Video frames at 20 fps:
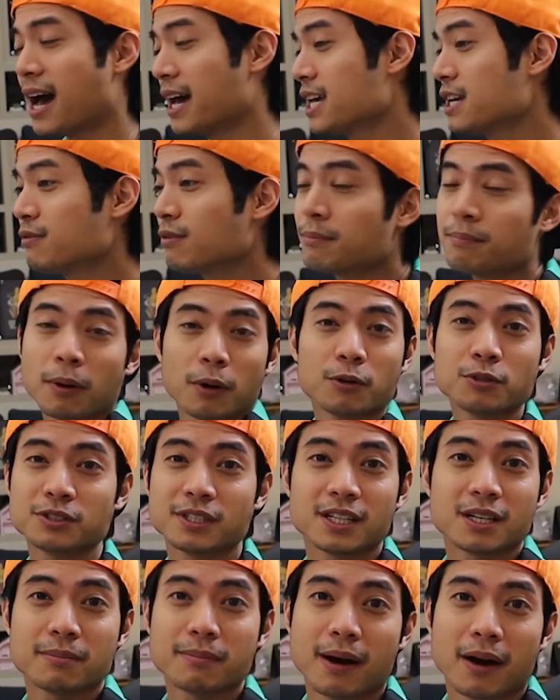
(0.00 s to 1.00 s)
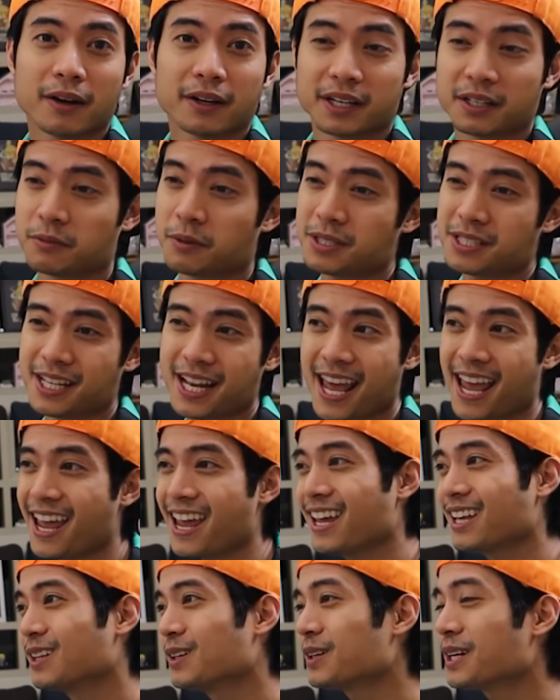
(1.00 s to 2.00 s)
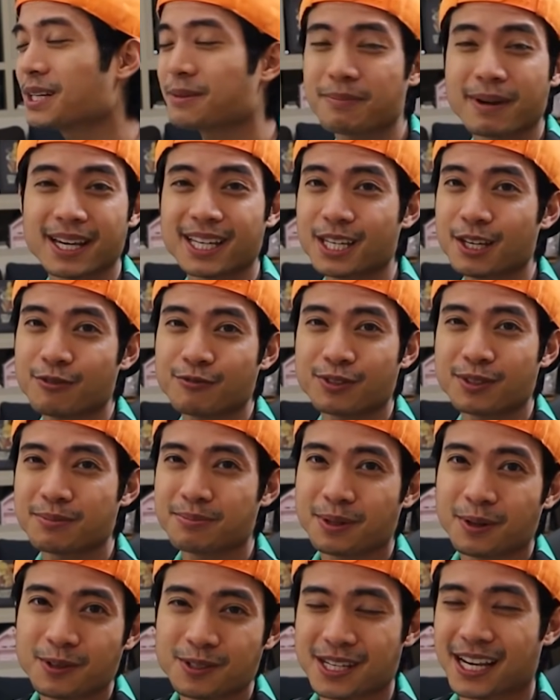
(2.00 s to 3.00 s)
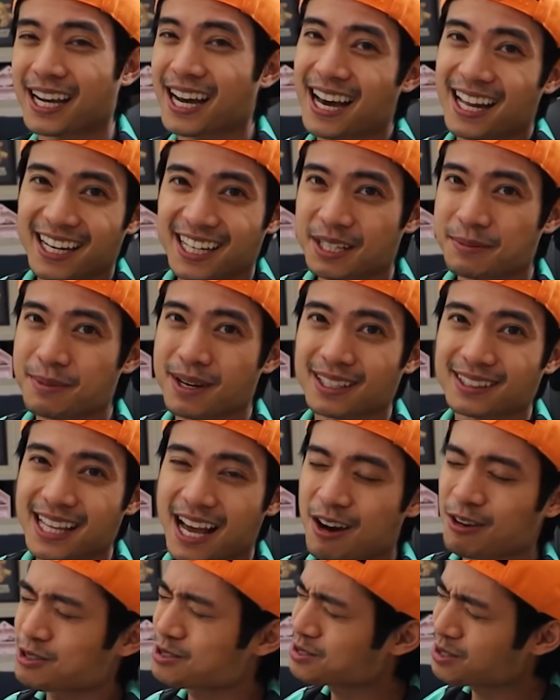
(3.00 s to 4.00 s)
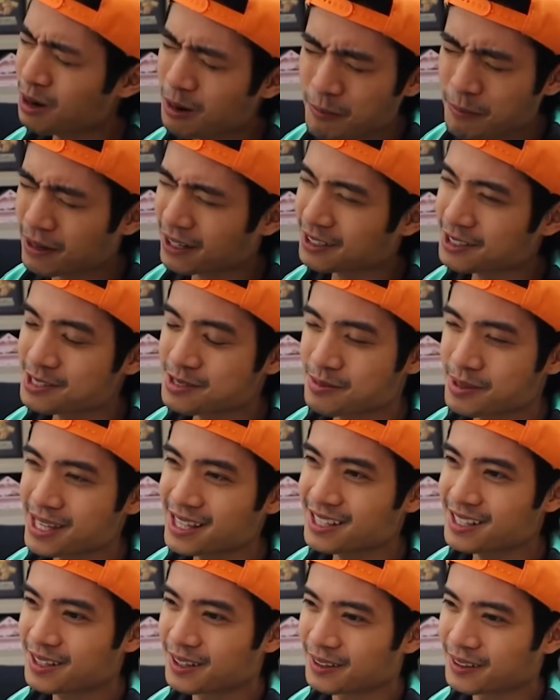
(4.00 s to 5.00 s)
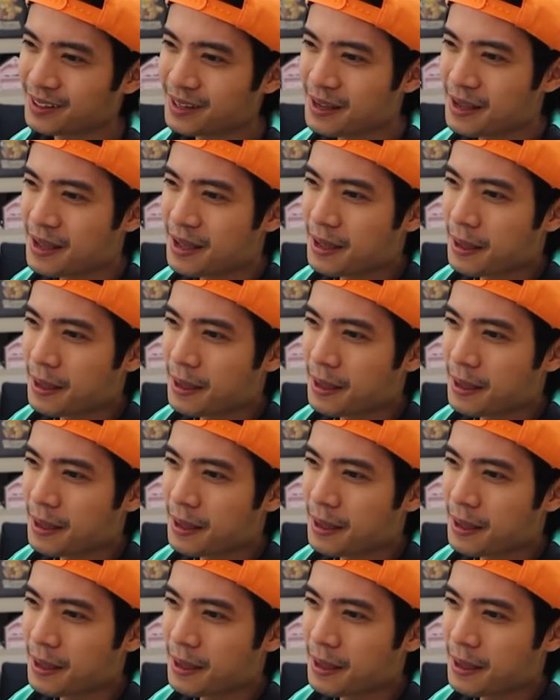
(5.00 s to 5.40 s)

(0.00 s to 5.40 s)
I even posted about it and was said, hey, look at my gift for Bones. Akala ng mga tao, sobrang sweet ko.